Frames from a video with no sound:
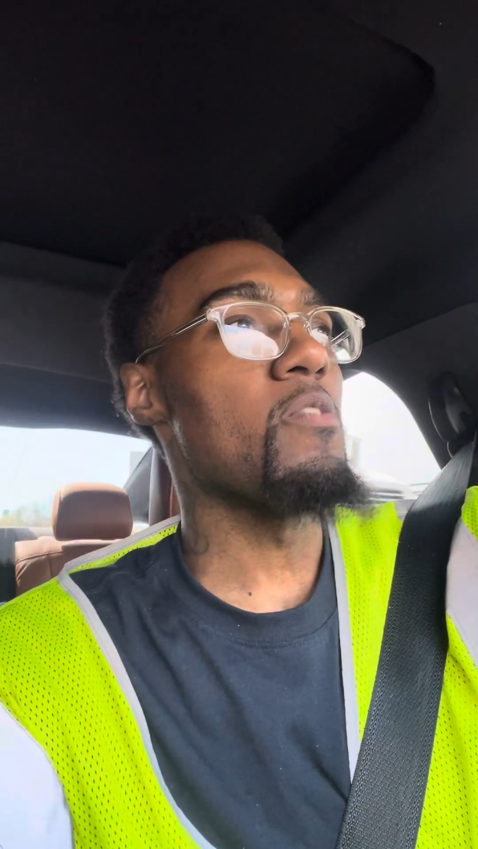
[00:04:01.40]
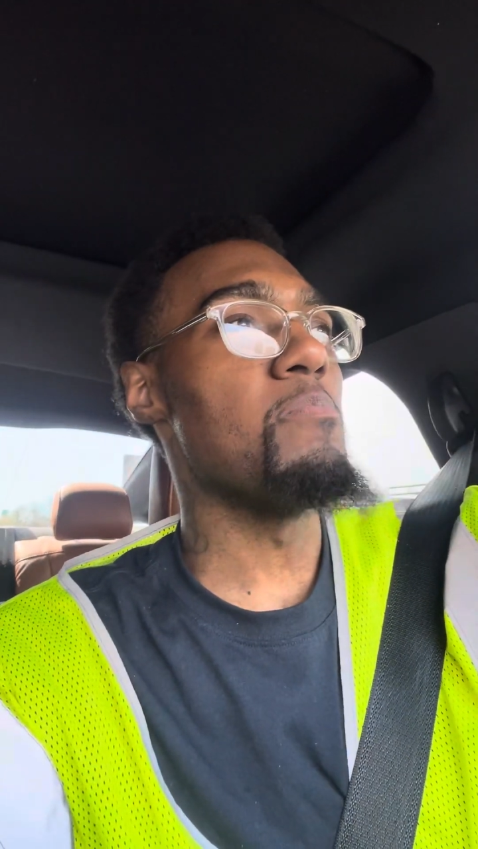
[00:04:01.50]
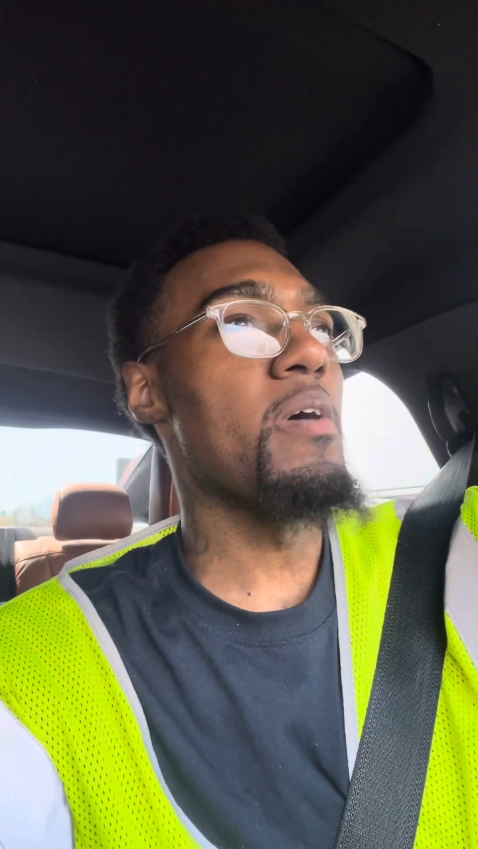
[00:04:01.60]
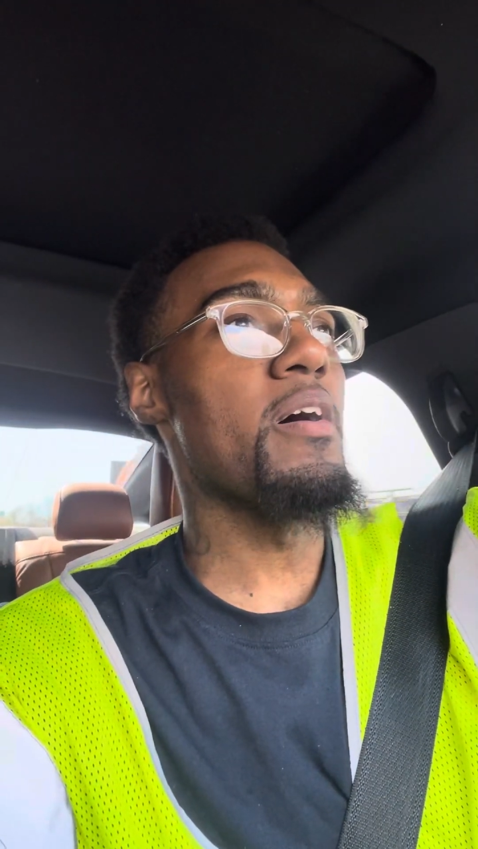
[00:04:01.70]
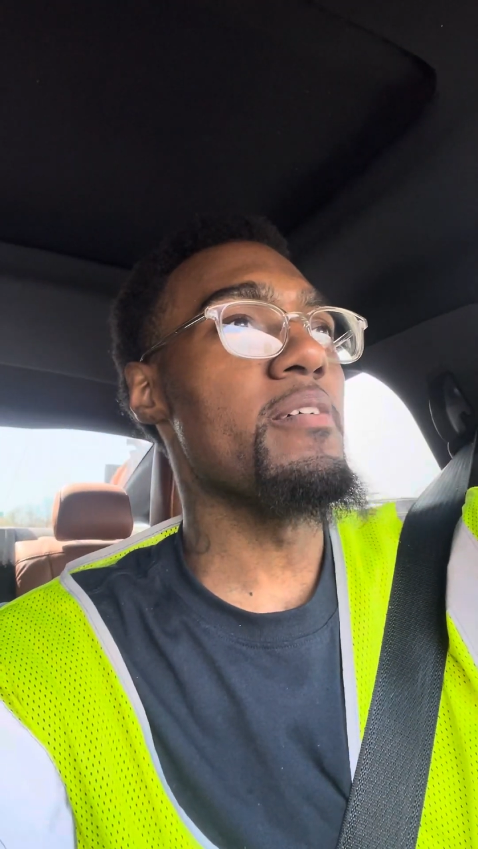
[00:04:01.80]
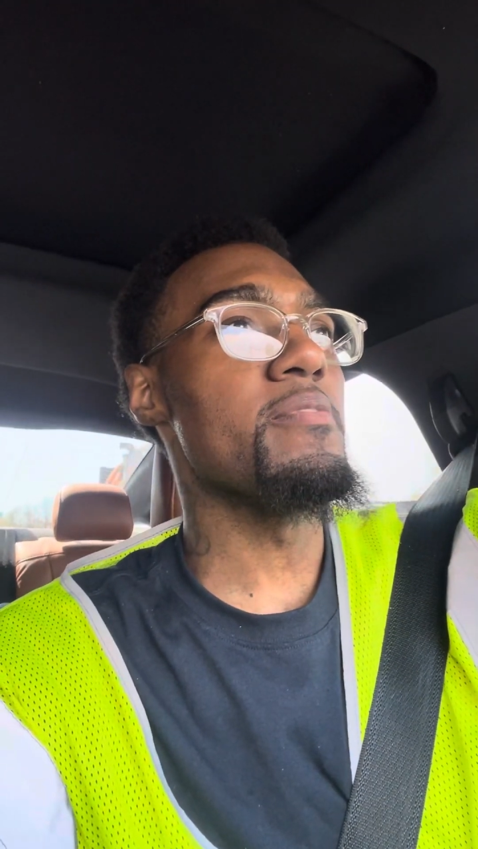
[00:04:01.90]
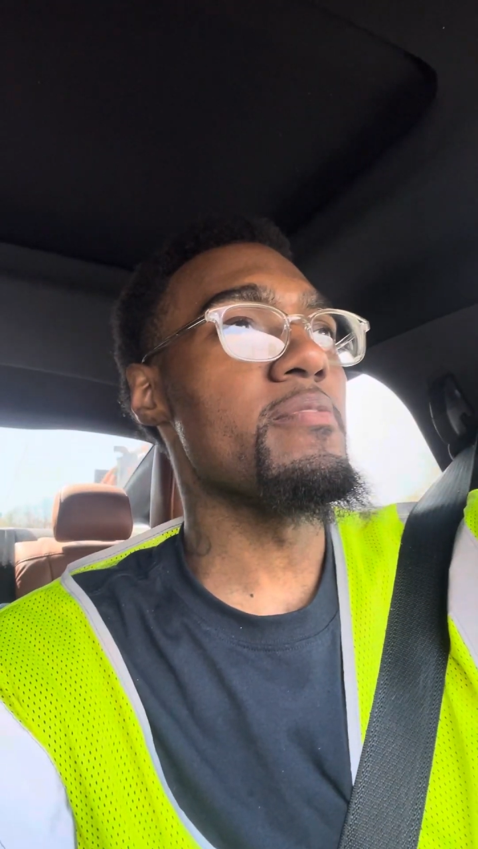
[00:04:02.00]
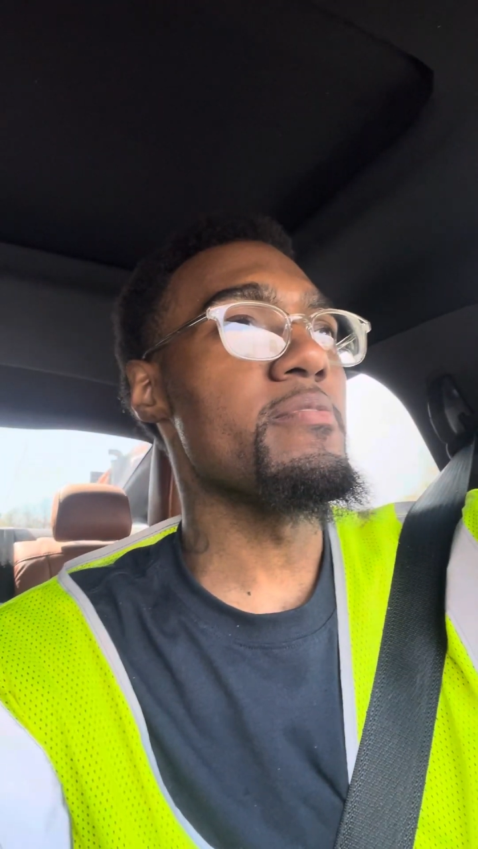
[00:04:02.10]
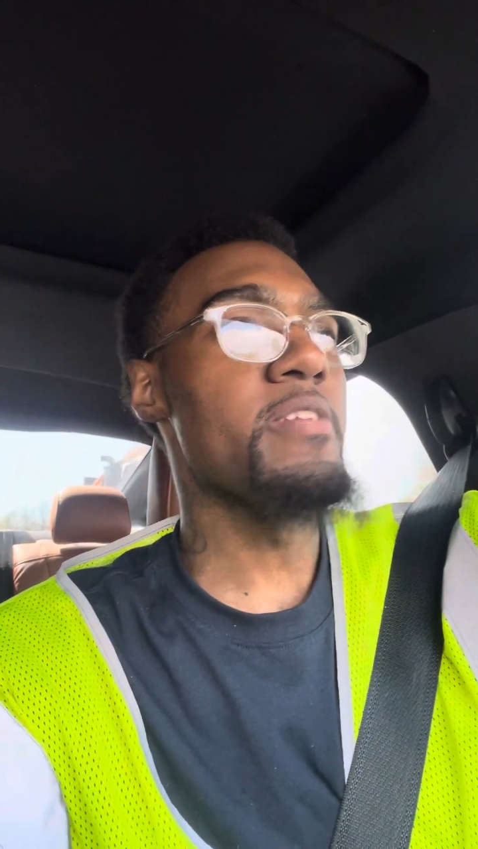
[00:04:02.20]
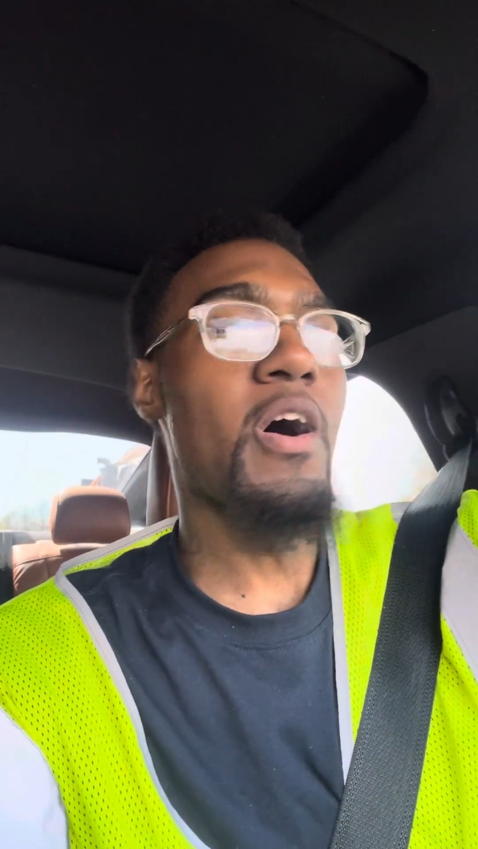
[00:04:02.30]
but
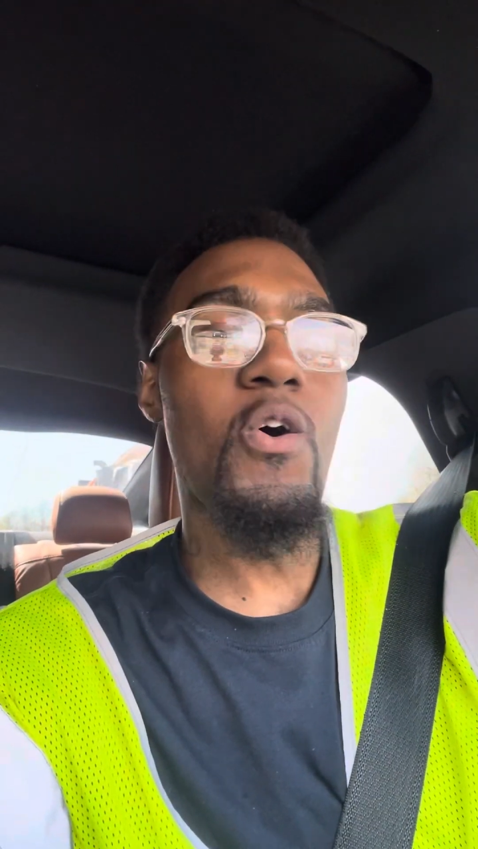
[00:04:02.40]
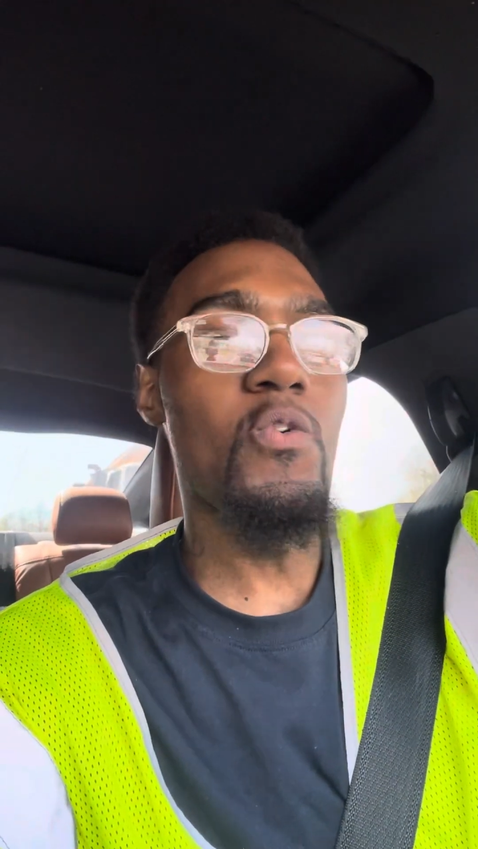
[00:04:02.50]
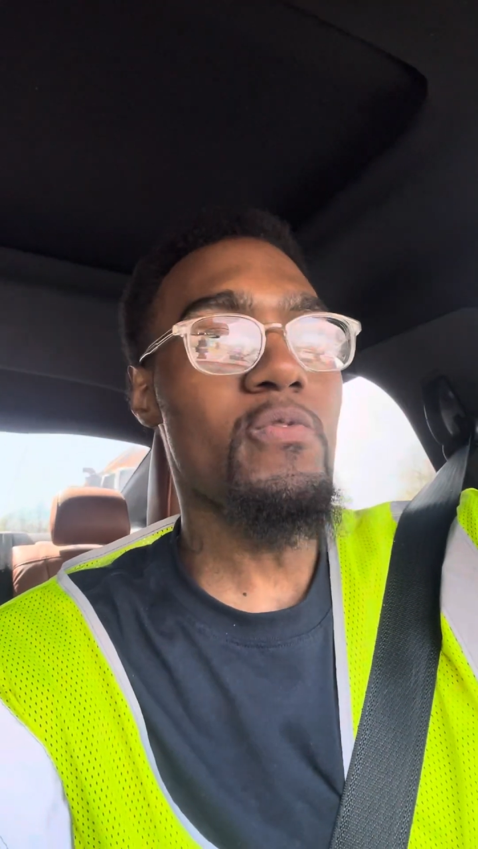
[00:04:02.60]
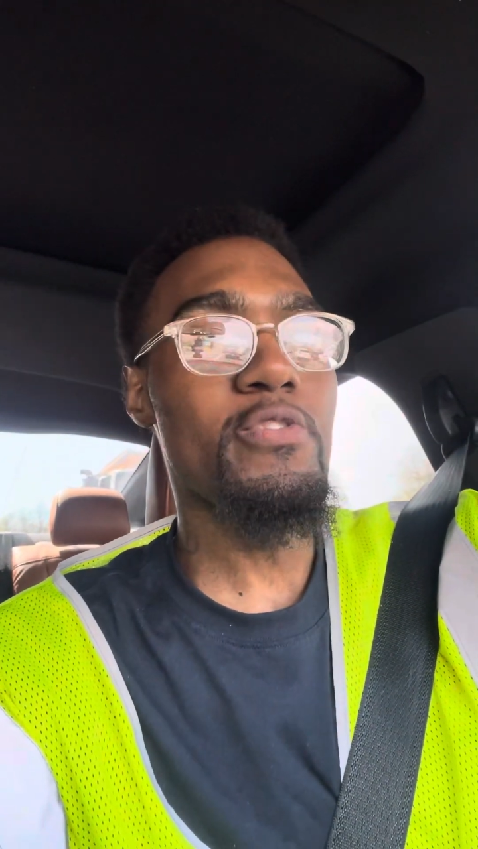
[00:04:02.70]
don't